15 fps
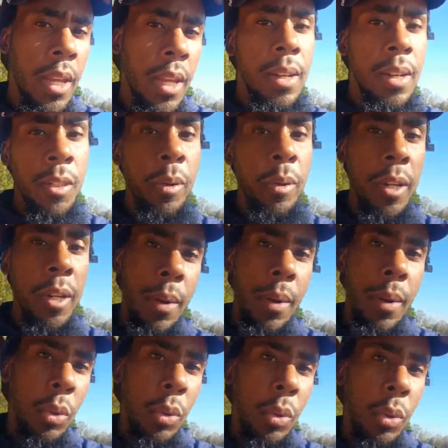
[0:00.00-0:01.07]
Yeah, that's
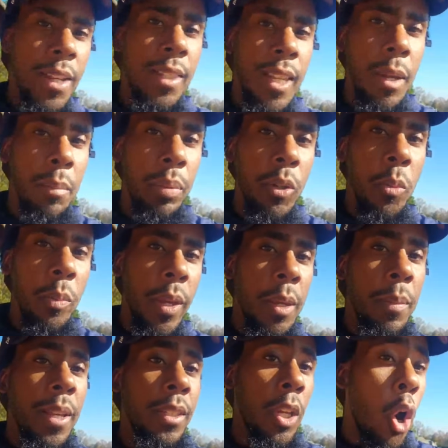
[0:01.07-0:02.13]
pretty much what Project
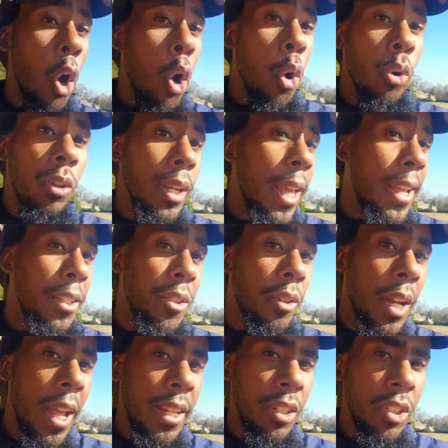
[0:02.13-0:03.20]
Bluebeam is, a whole
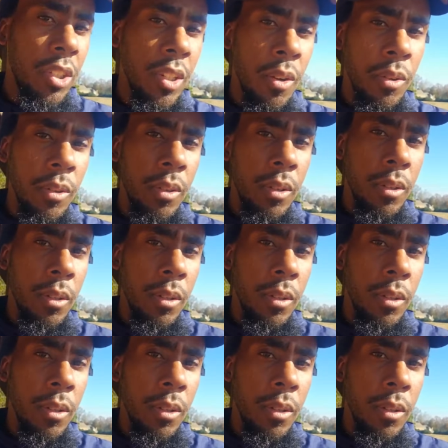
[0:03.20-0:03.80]
laser light show.